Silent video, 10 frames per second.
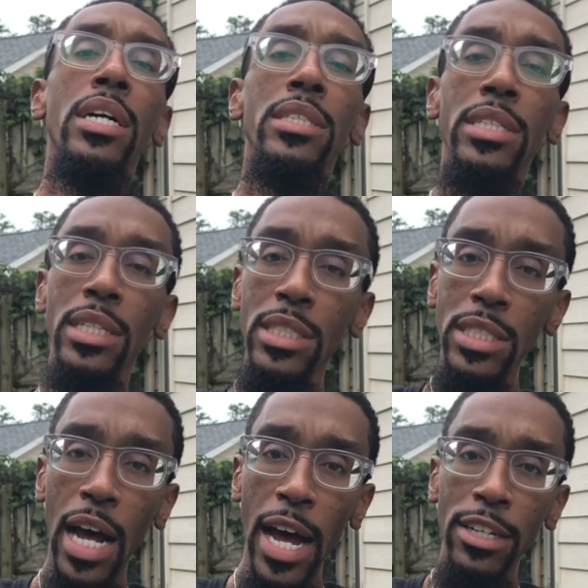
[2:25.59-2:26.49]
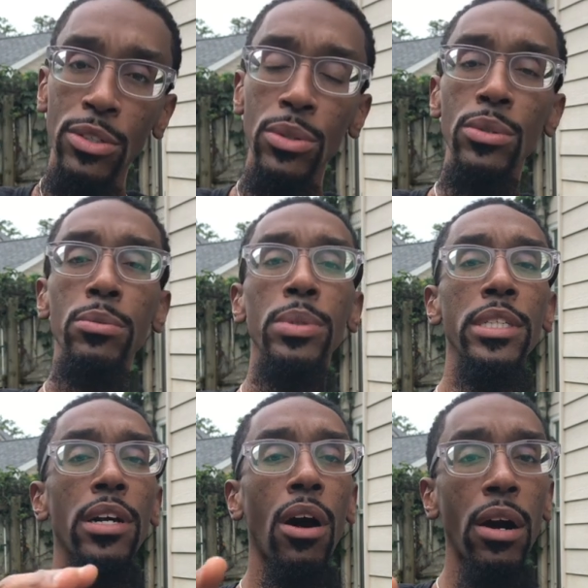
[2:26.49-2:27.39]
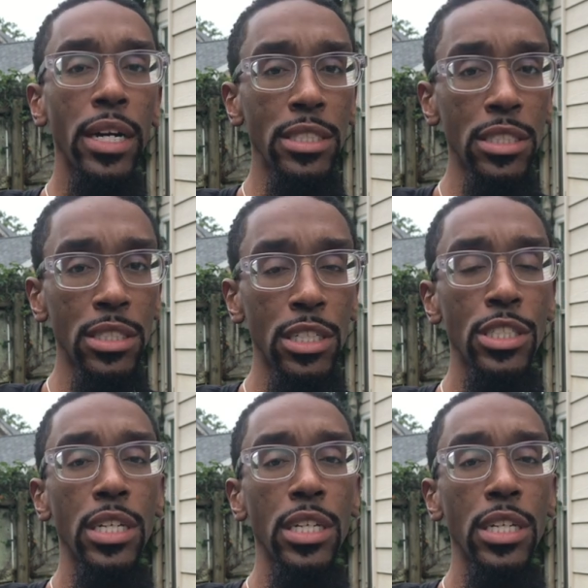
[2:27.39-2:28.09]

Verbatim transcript: just as I do, but there are instances